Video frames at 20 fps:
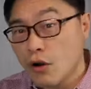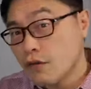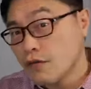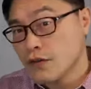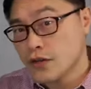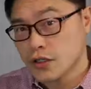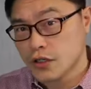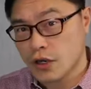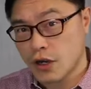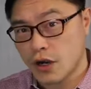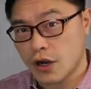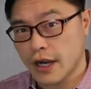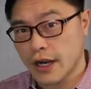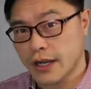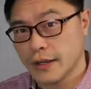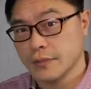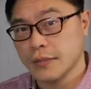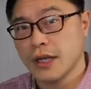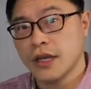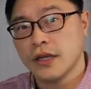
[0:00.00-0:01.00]
over
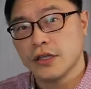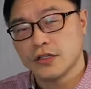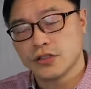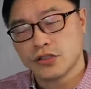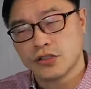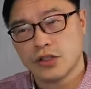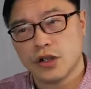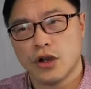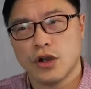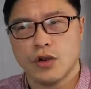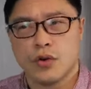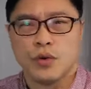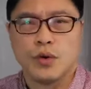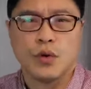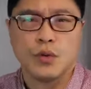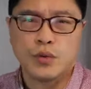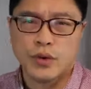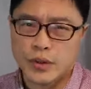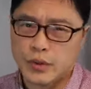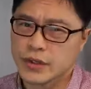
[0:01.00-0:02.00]
time.
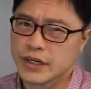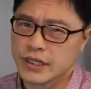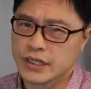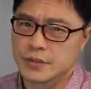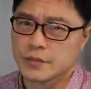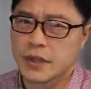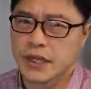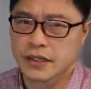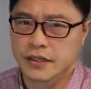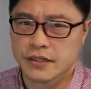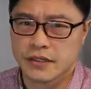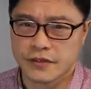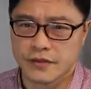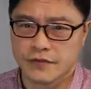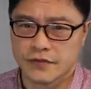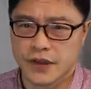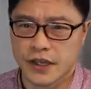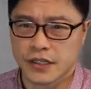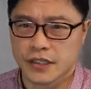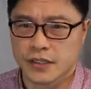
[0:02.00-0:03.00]
So we would expect this
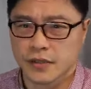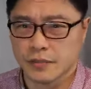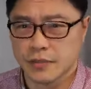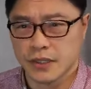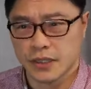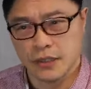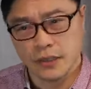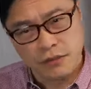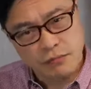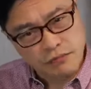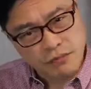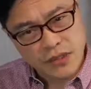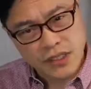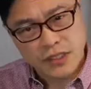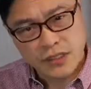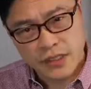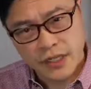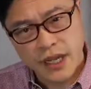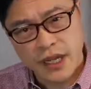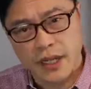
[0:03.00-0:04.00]
effect to be
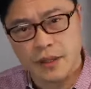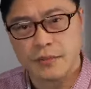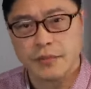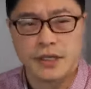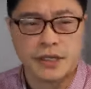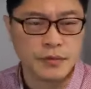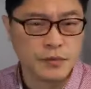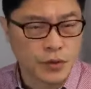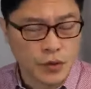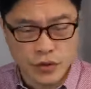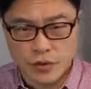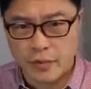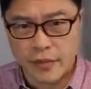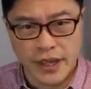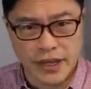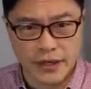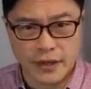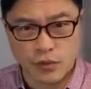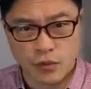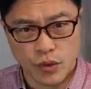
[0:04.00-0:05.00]
the same in both
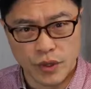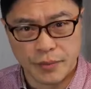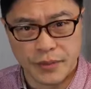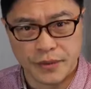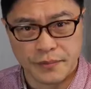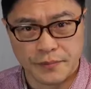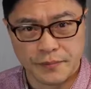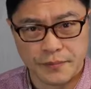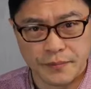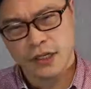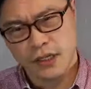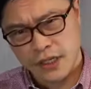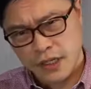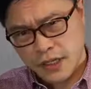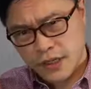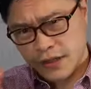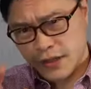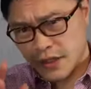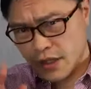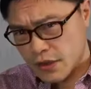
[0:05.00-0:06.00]
men and women.
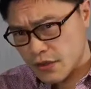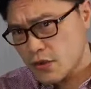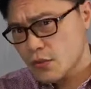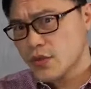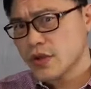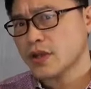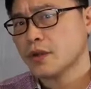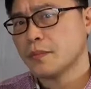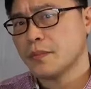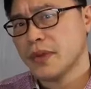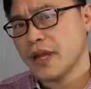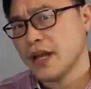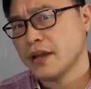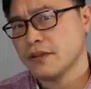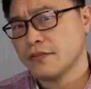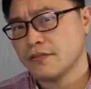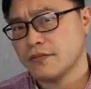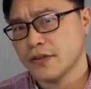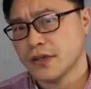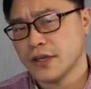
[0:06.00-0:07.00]
The other real
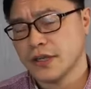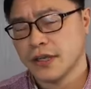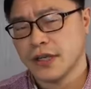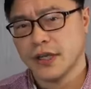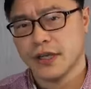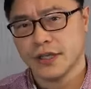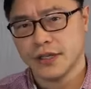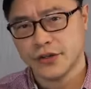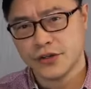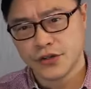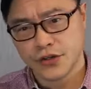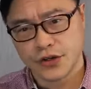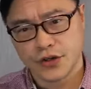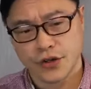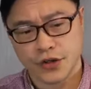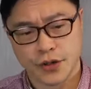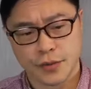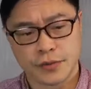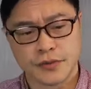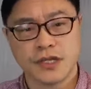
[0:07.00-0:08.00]
benefit in
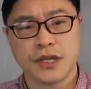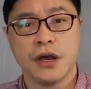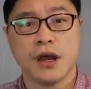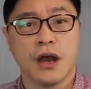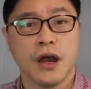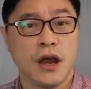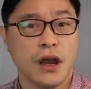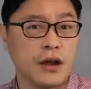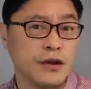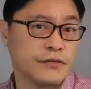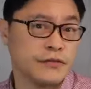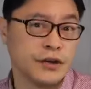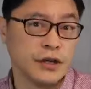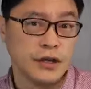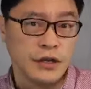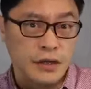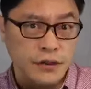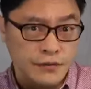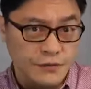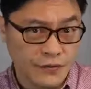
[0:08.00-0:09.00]
terms of
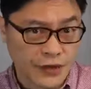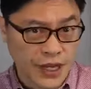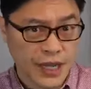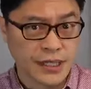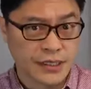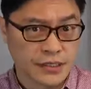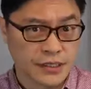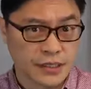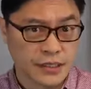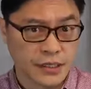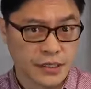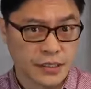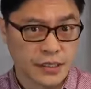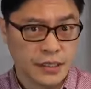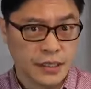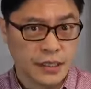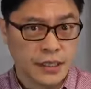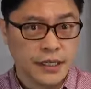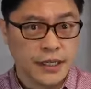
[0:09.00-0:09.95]
fasting